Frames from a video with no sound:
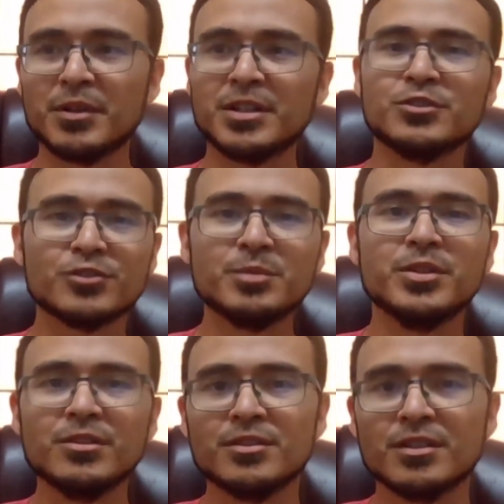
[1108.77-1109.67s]

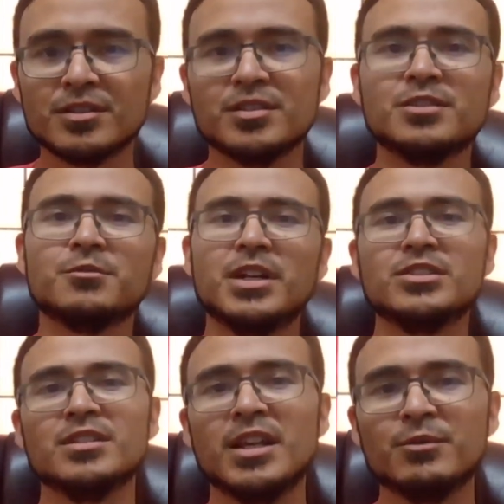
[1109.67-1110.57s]
contribute to the
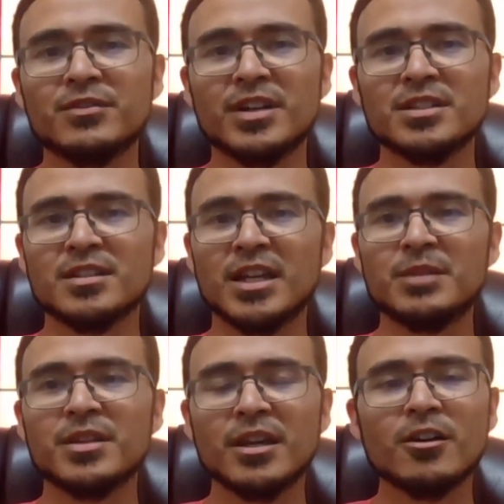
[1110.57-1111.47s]
situation that we face today,
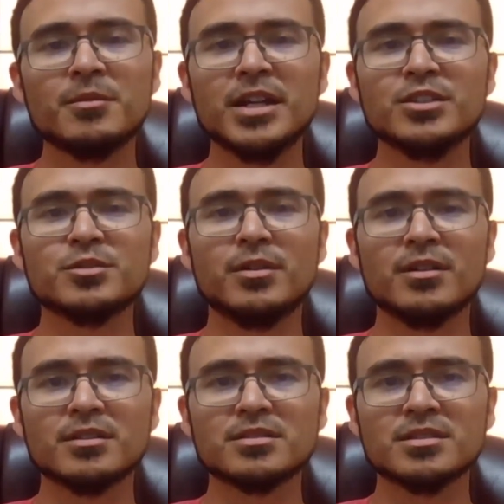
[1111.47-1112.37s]
but they are major parts.